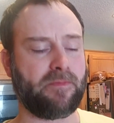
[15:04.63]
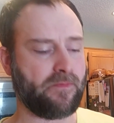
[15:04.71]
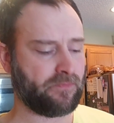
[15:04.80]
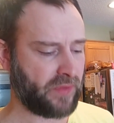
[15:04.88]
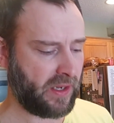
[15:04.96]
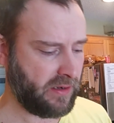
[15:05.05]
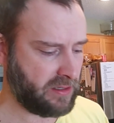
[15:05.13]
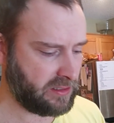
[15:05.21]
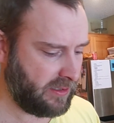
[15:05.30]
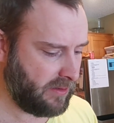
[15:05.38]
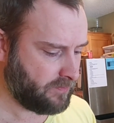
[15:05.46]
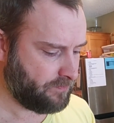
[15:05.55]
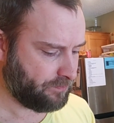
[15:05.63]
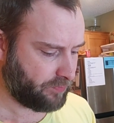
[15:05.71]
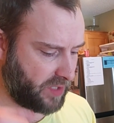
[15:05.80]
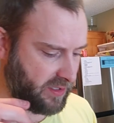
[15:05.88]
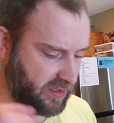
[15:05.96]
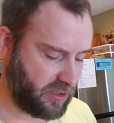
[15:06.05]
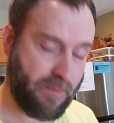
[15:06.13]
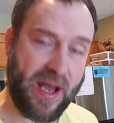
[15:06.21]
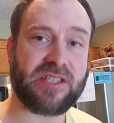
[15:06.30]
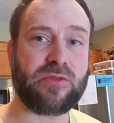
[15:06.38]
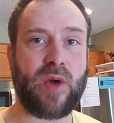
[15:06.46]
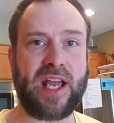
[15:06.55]
I think the
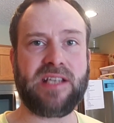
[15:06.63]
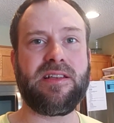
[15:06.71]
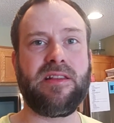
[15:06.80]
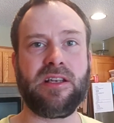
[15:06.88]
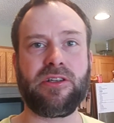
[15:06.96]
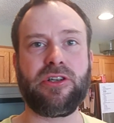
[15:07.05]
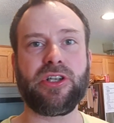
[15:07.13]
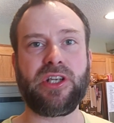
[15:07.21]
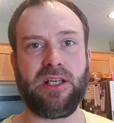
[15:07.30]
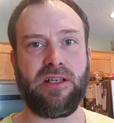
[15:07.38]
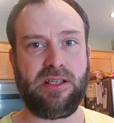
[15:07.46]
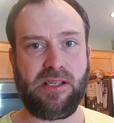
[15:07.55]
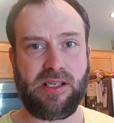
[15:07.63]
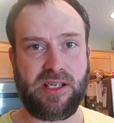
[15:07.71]
best way to then cook it